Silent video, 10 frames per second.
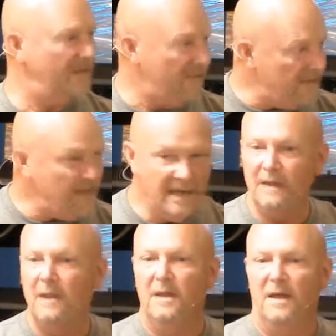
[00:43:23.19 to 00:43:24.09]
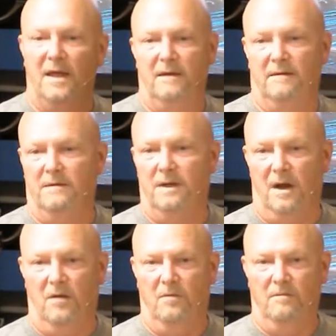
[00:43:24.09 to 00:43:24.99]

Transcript: to eat and, you know,